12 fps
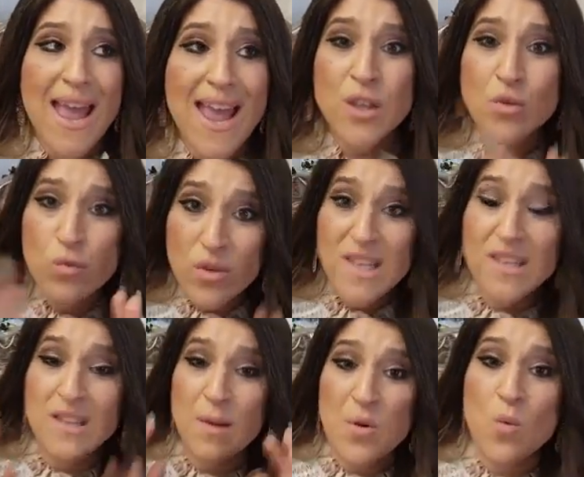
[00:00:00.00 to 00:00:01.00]
and you really,
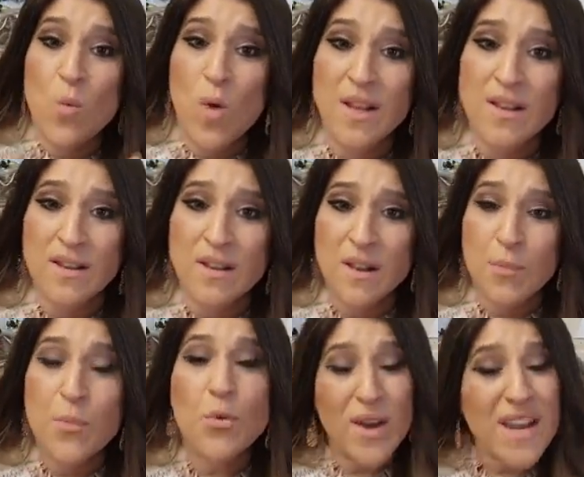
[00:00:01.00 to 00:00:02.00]
number one,
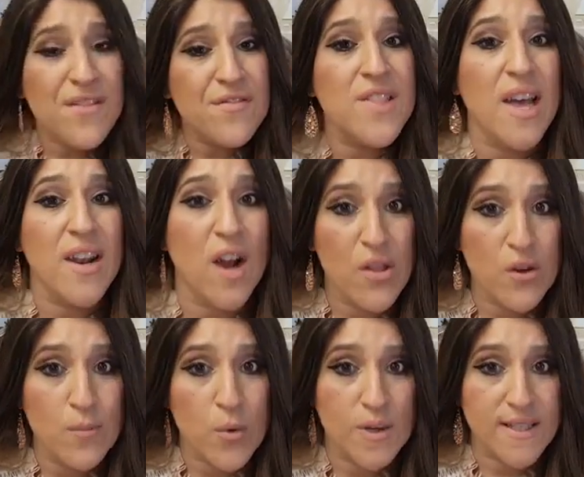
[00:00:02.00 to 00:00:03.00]
pray for that other
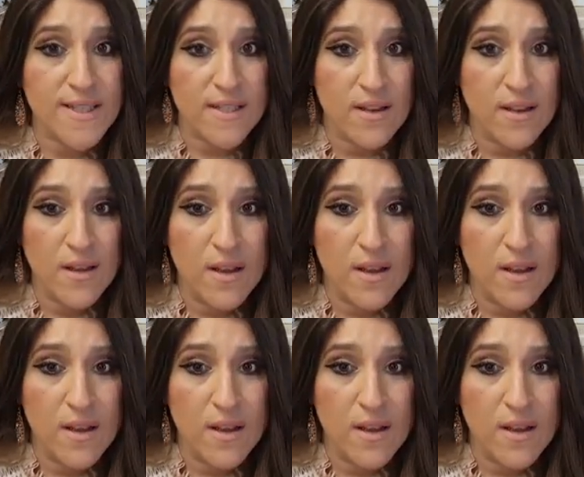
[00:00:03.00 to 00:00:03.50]
person,